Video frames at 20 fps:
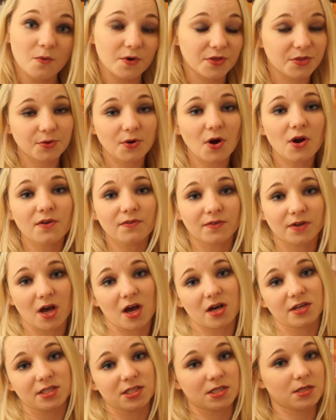With Throne of
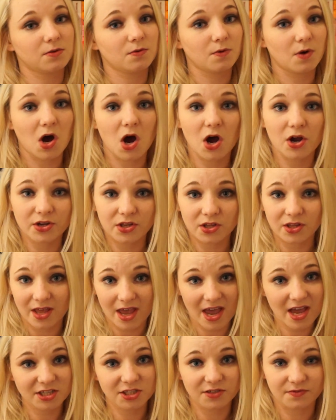Glass, you were on the
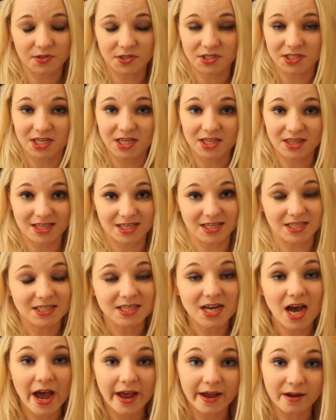edge of your seat the
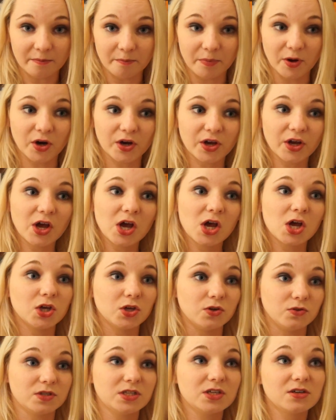entire book.
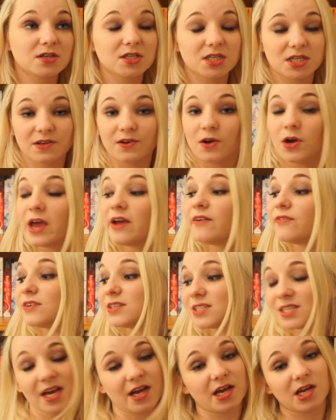You seriously, every
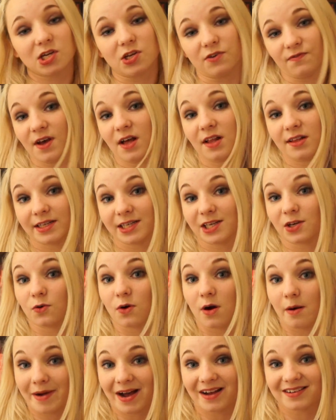second you felt like you
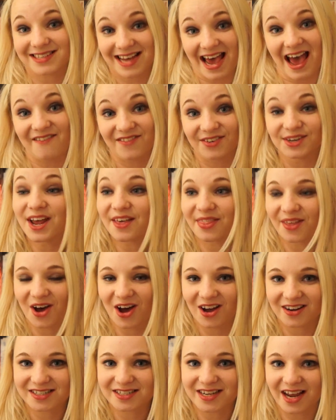were about to have another
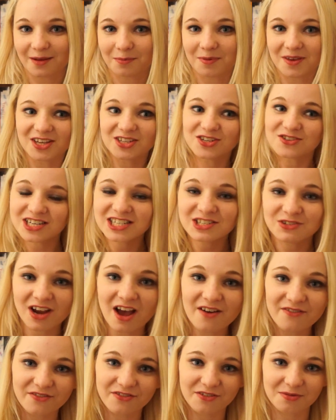heart attack, because you just
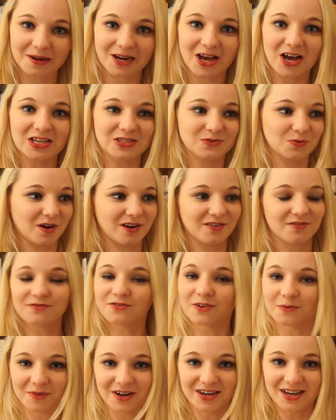recovered from the last one,
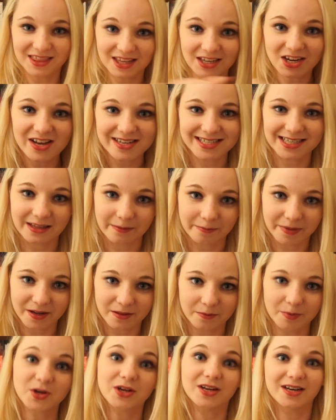from reading the last little bit of the
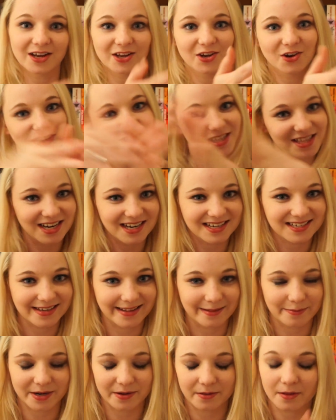book, and now you're on to the next
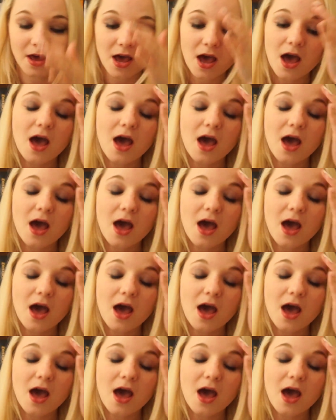little bit of it.